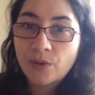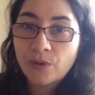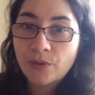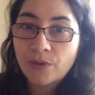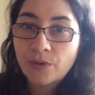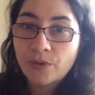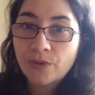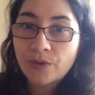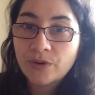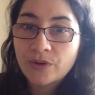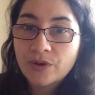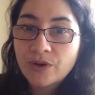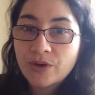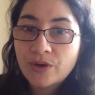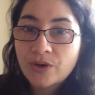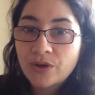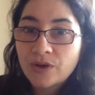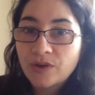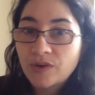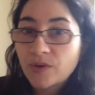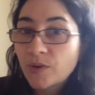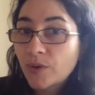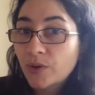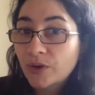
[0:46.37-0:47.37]
or
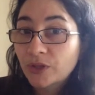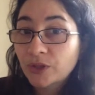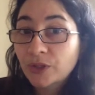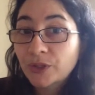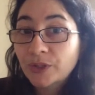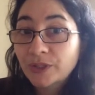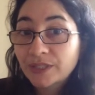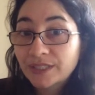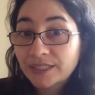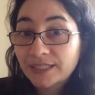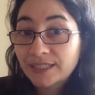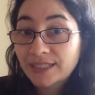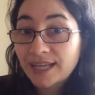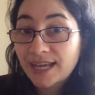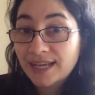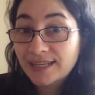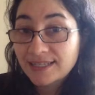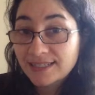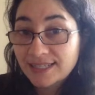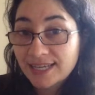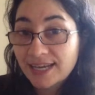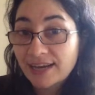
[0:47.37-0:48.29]
you're gluten and